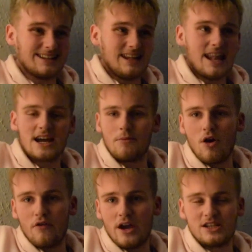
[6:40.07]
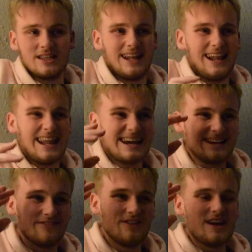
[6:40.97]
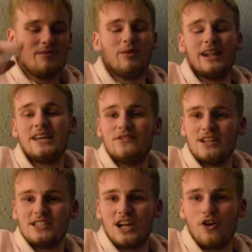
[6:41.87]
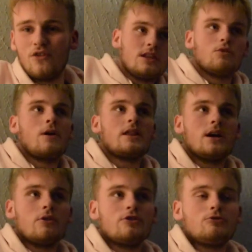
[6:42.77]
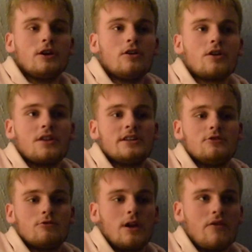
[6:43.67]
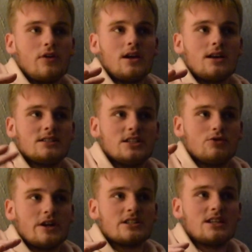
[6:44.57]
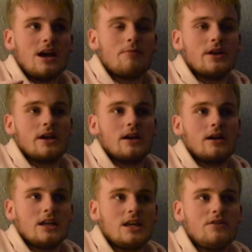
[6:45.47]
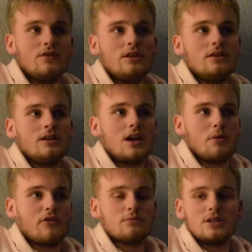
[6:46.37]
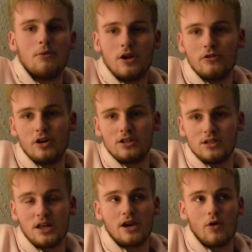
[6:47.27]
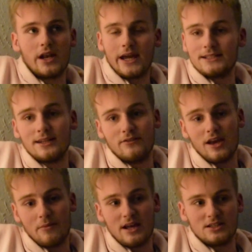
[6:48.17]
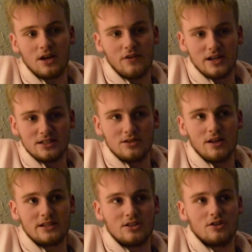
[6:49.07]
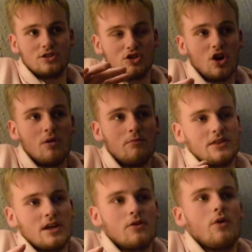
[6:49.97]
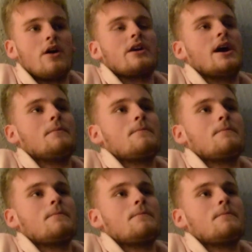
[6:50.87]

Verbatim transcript: lack of motivation, that lack of belief in yourself, the way that I always try to look at things is whenever a situation's happening, even coming from someone who does think quite negatively about stuff, I still like to just stop and think, right, okay,